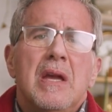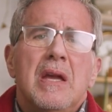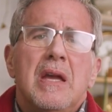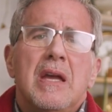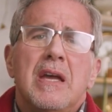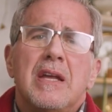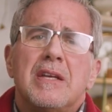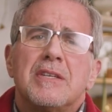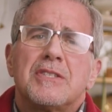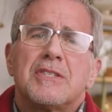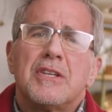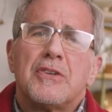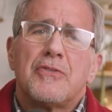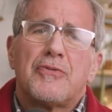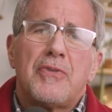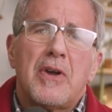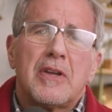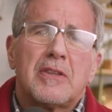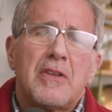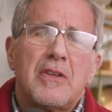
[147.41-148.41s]
It is an
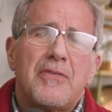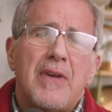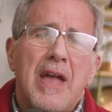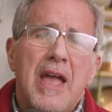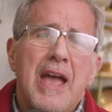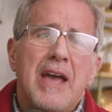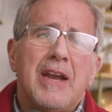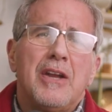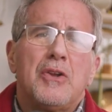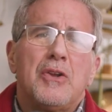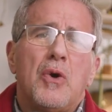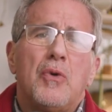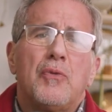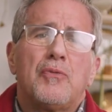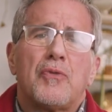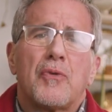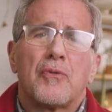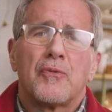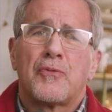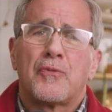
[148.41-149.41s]
effective antidote
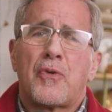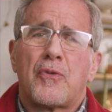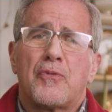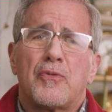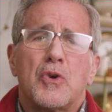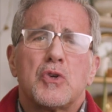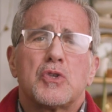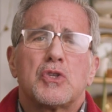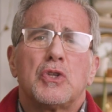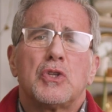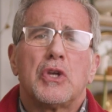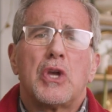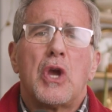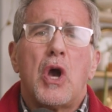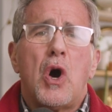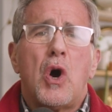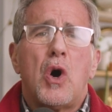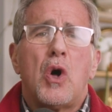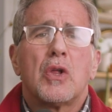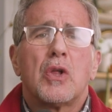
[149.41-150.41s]
for virtually
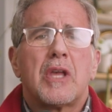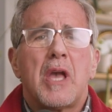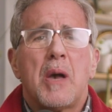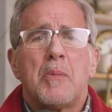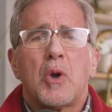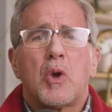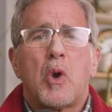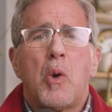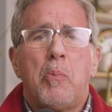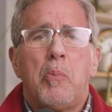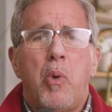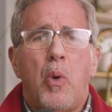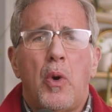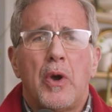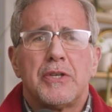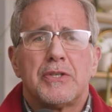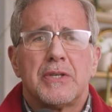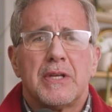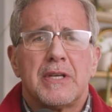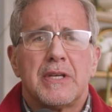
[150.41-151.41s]
all chemical
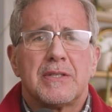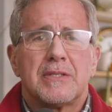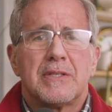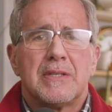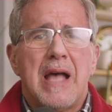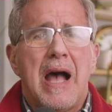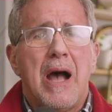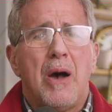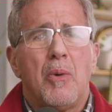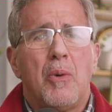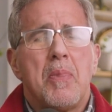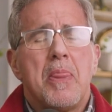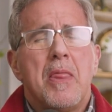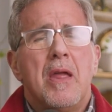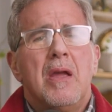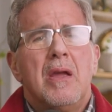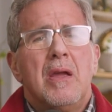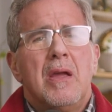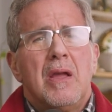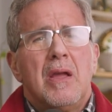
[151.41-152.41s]
poisonings. Now,
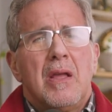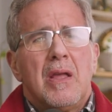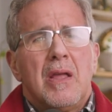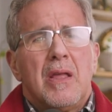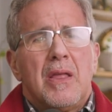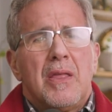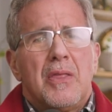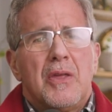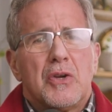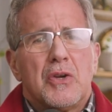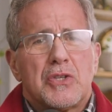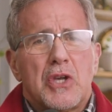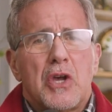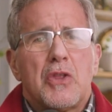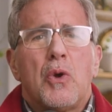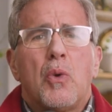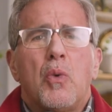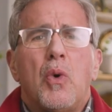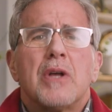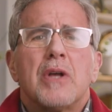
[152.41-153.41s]
there's
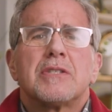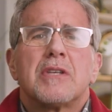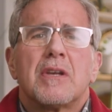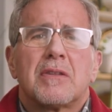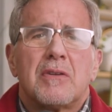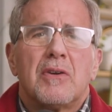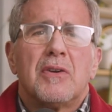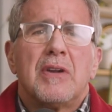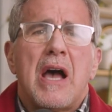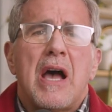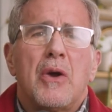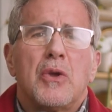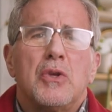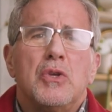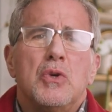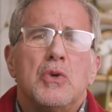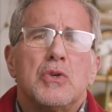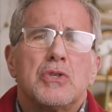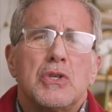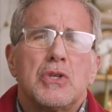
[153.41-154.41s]
other ones that they're now
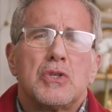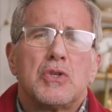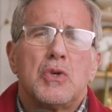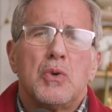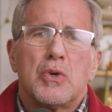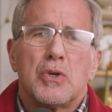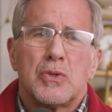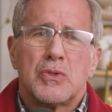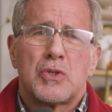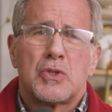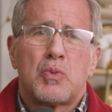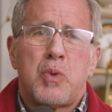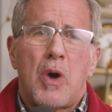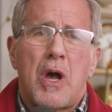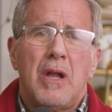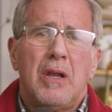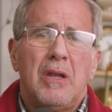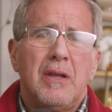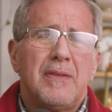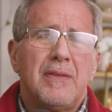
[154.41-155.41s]
using too as
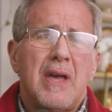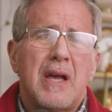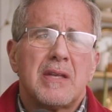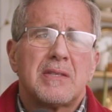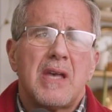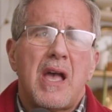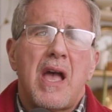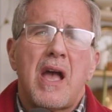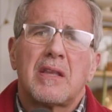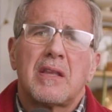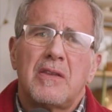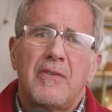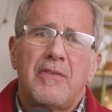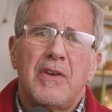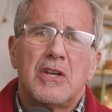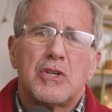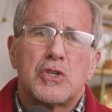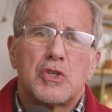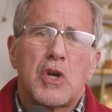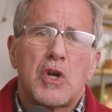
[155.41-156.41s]
well, and that's
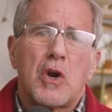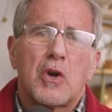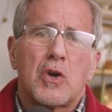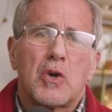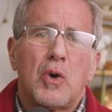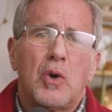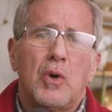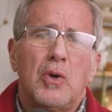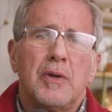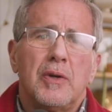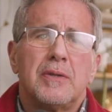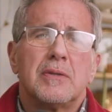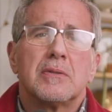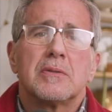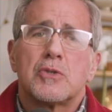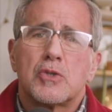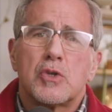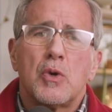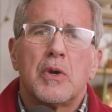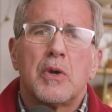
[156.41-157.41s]
activated charcoal and
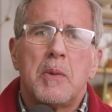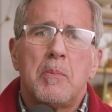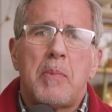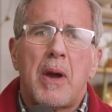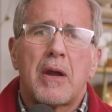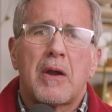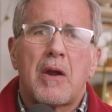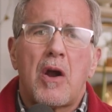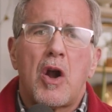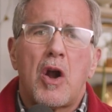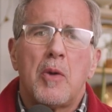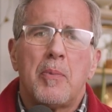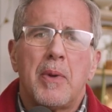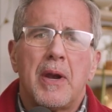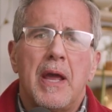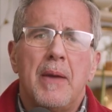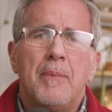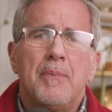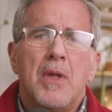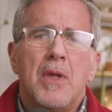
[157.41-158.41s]
sodium
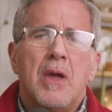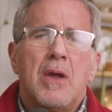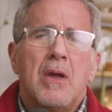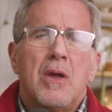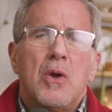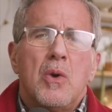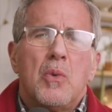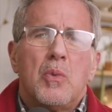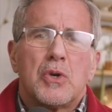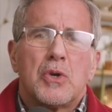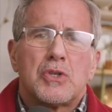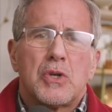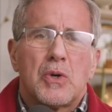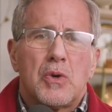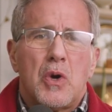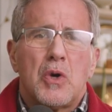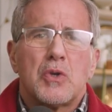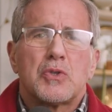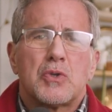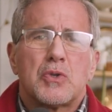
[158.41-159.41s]
bicarbonate, which are
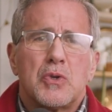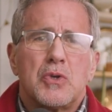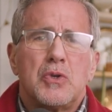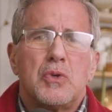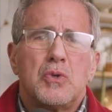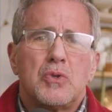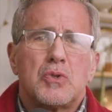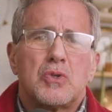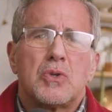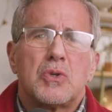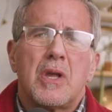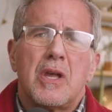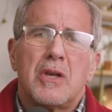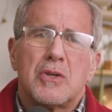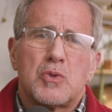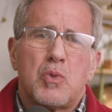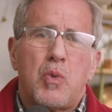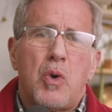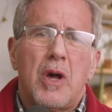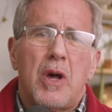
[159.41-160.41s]
also used
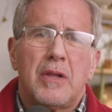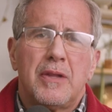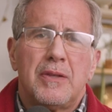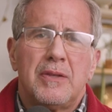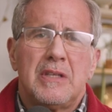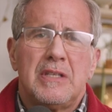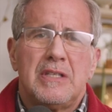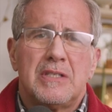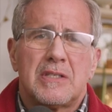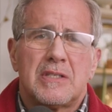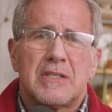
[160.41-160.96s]
as well in these